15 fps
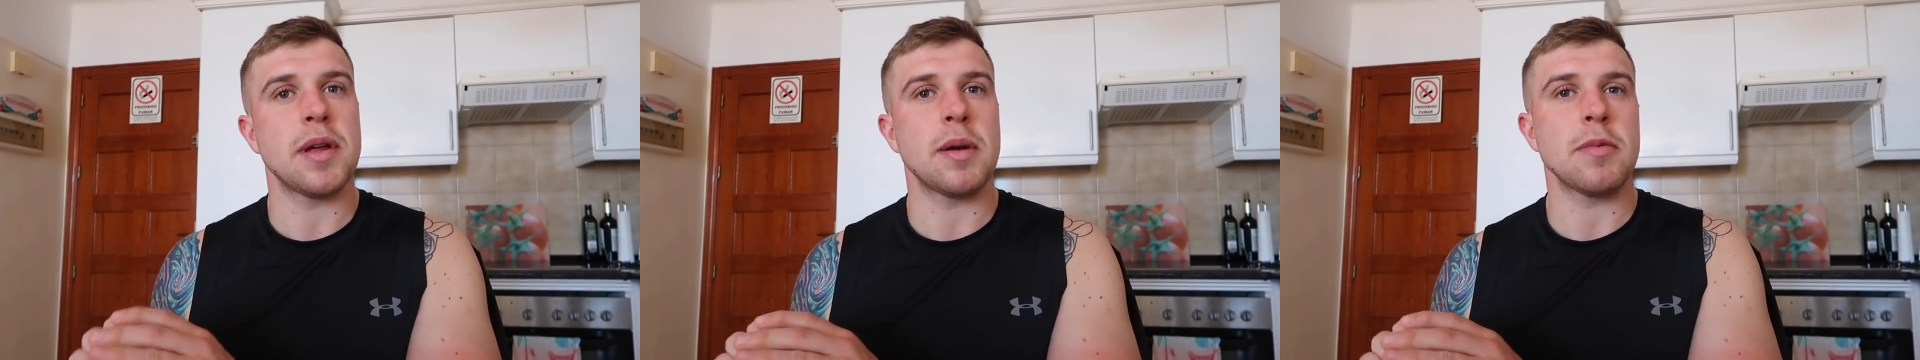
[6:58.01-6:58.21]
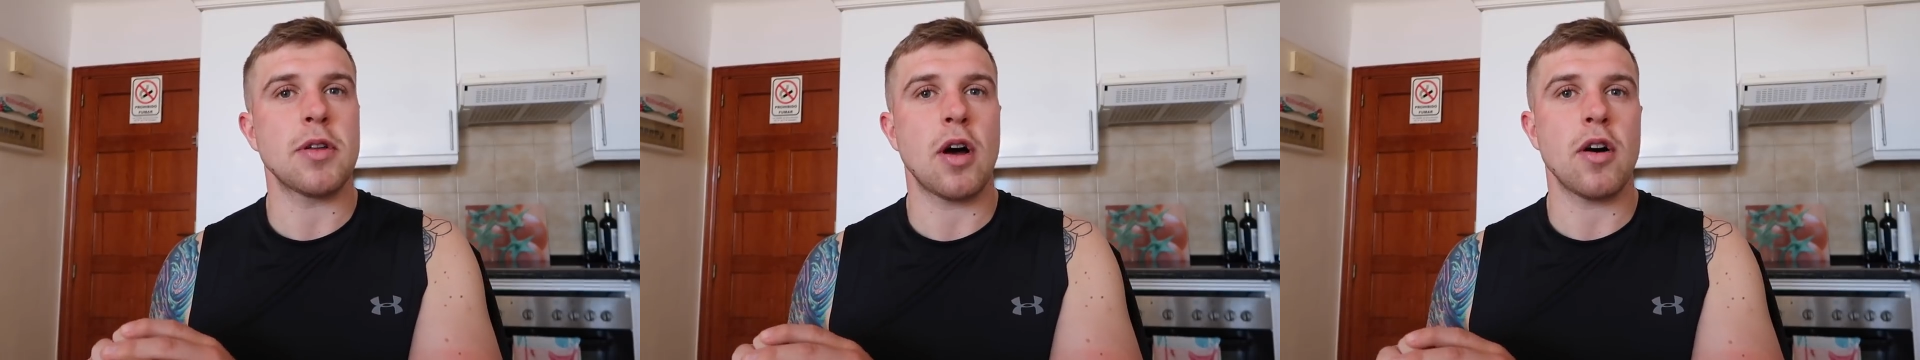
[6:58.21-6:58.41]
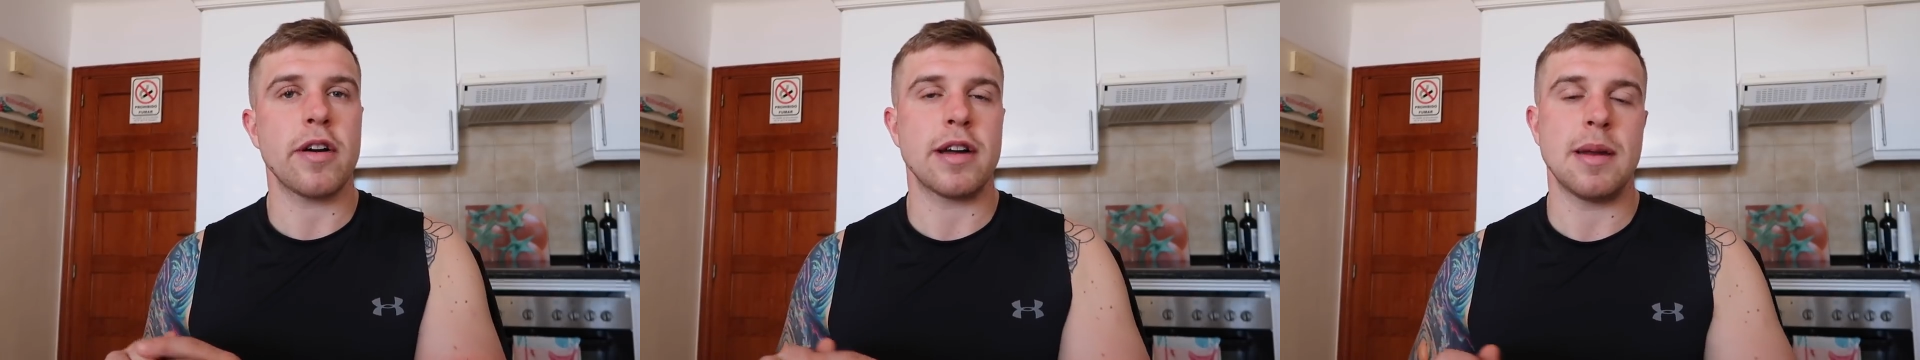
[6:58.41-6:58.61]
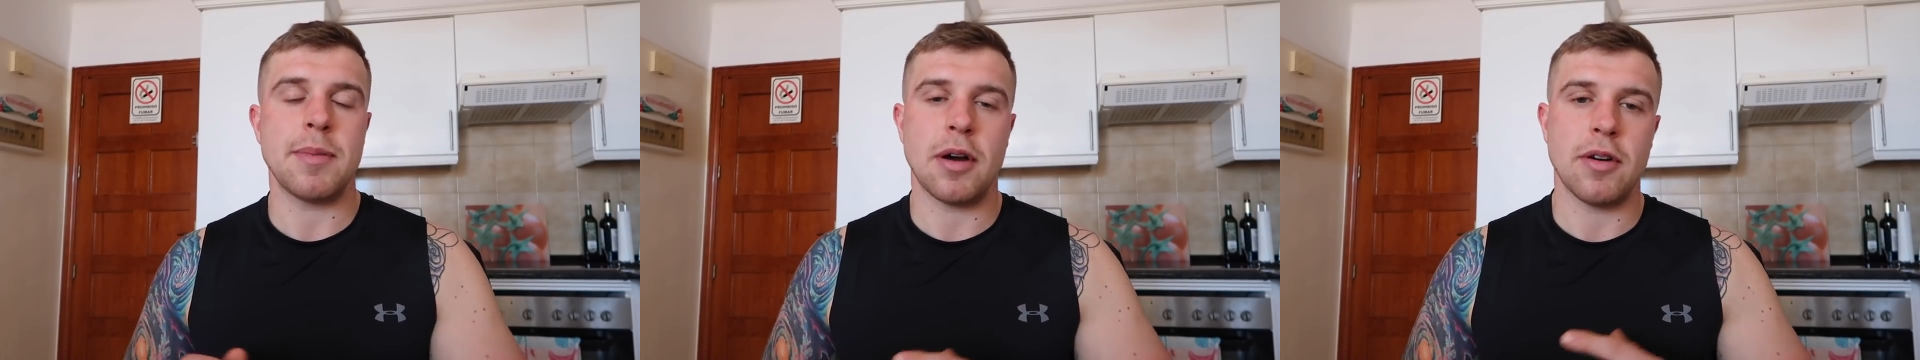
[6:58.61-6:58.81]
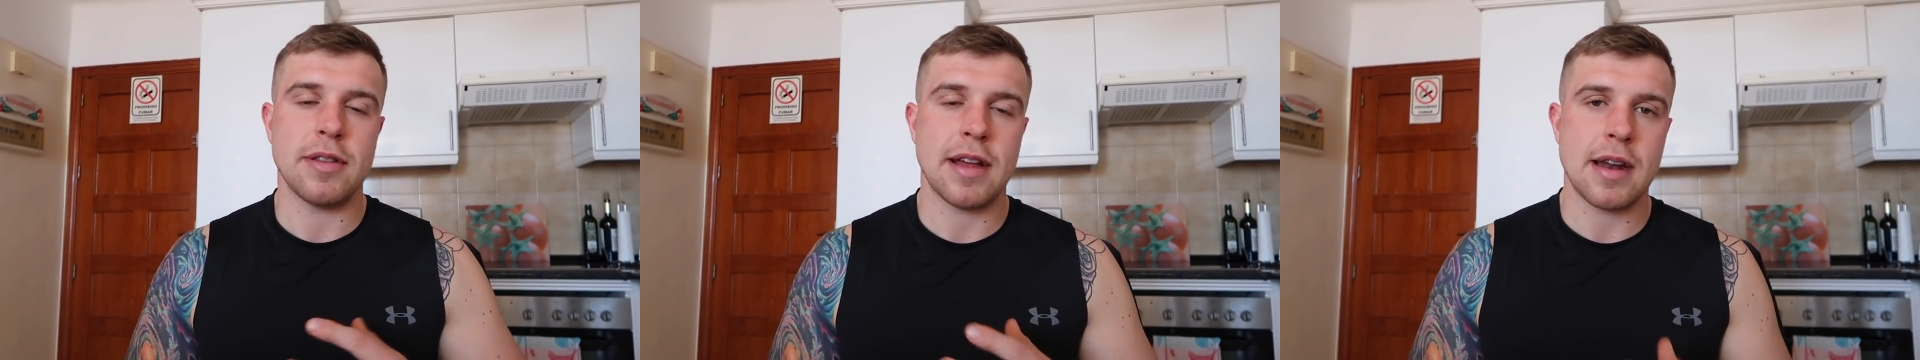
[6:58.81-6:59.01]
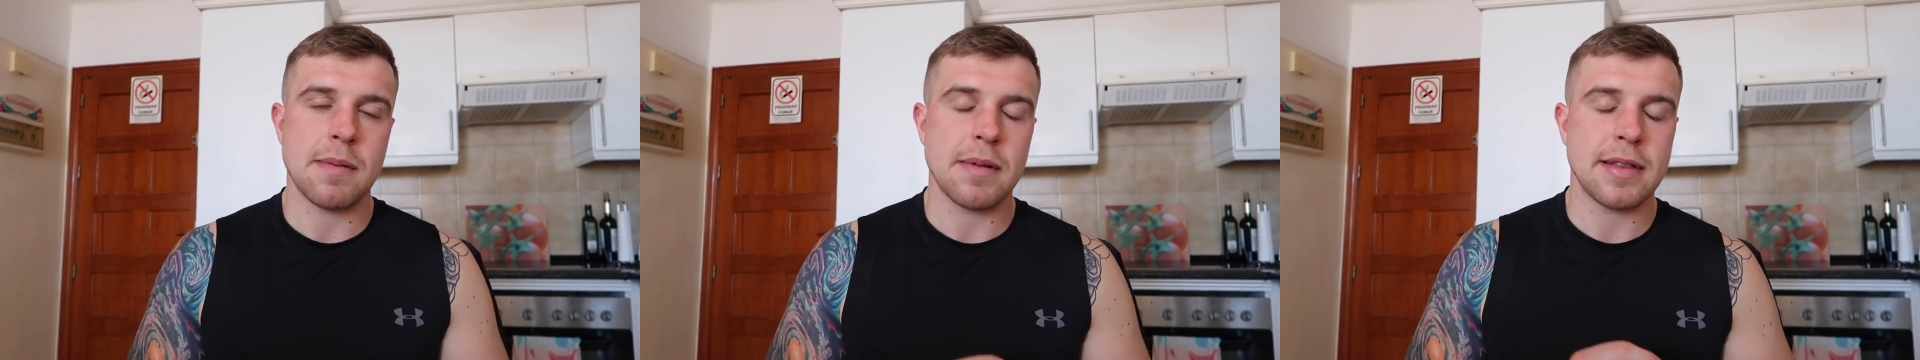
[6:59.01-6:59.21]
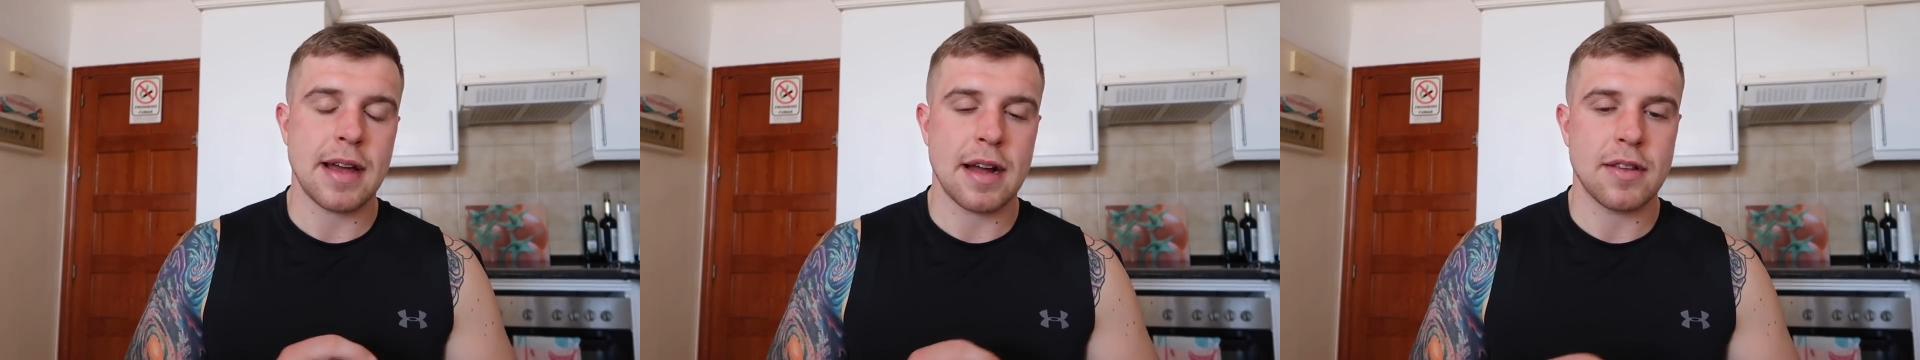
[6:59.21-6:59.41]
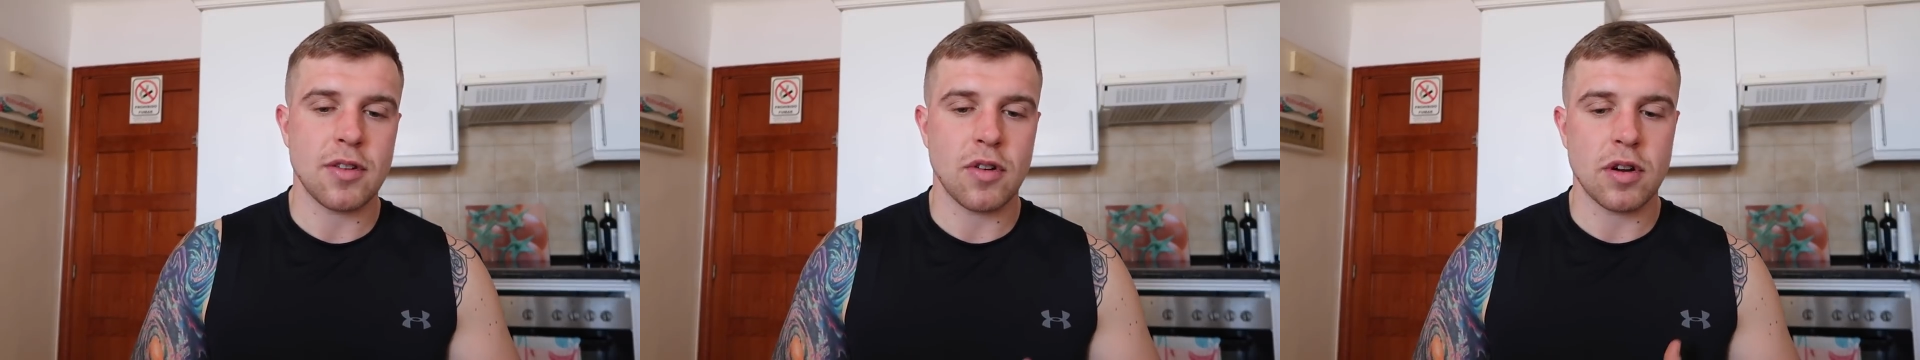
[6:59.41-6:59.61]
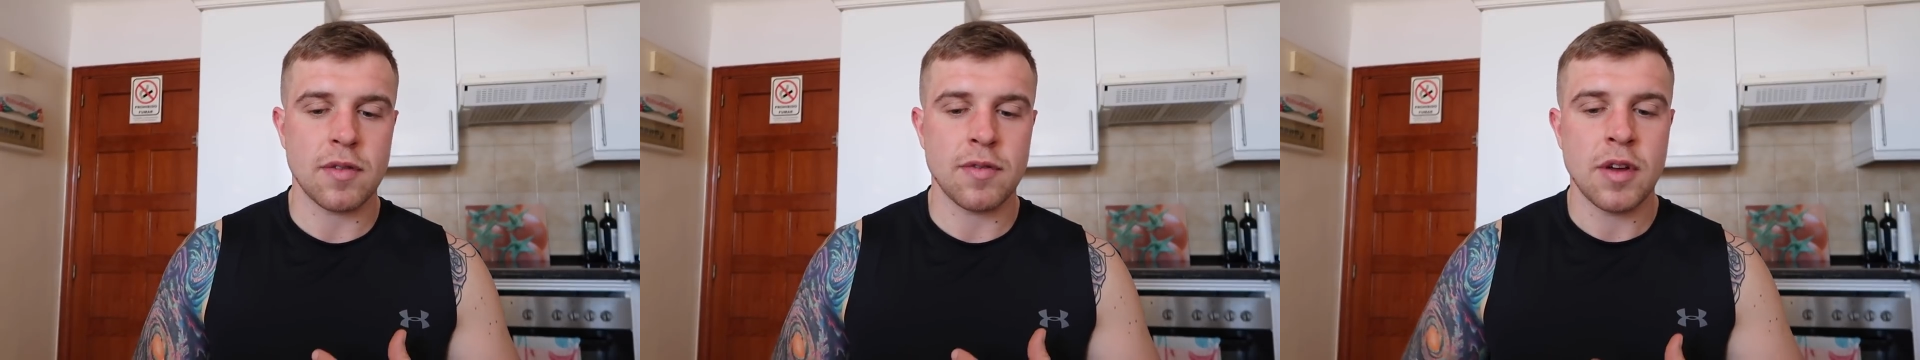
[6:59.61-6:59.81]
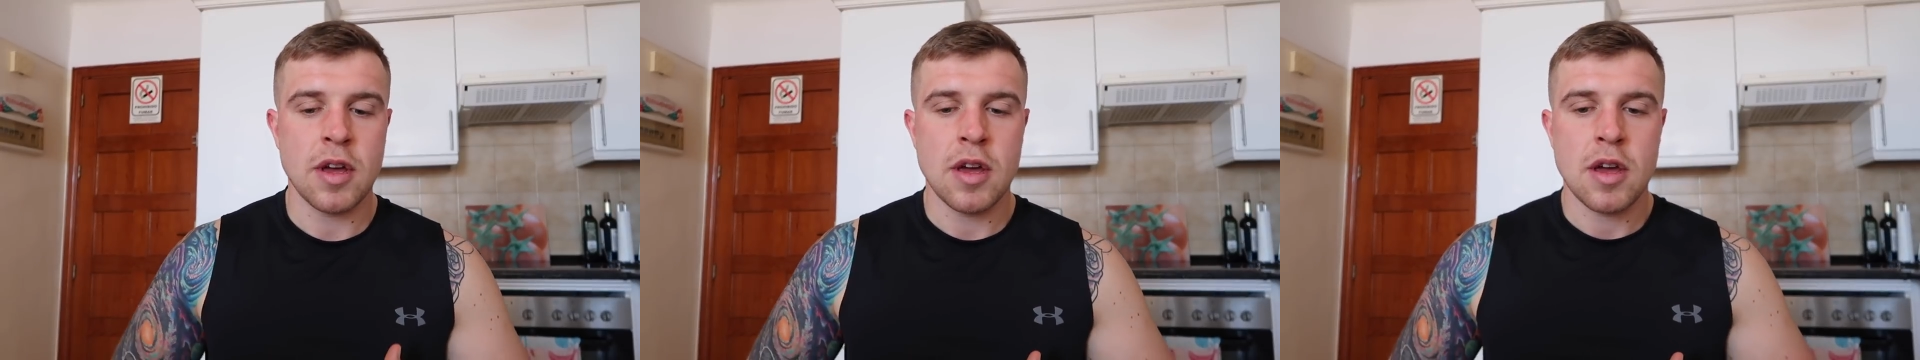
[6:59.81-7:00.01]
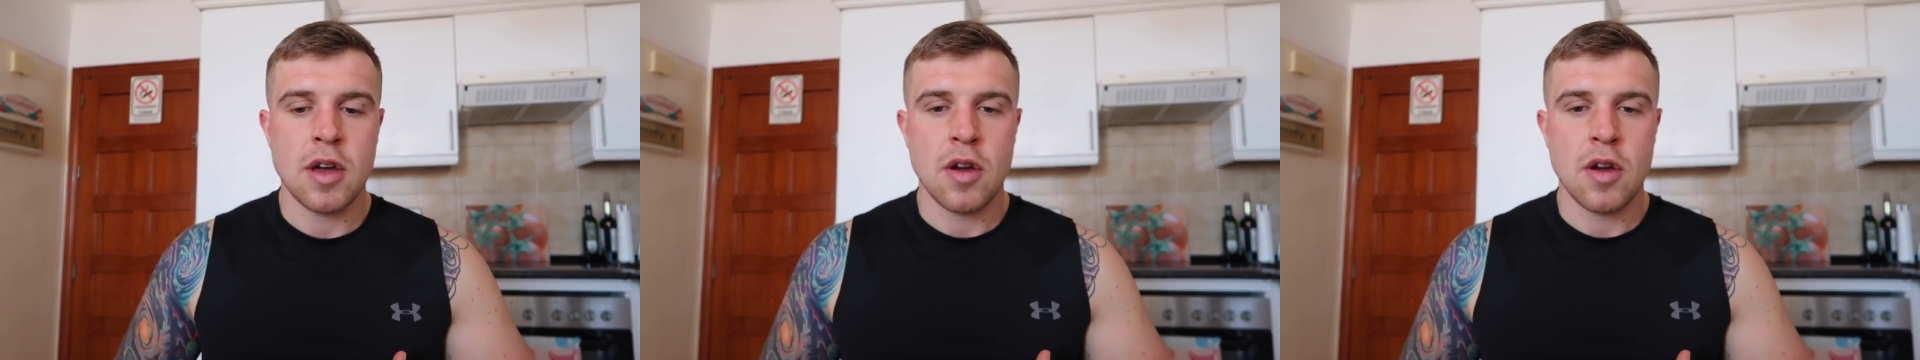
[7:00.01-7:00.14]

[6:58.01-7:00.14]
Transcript: that I'm talking about, and that sort of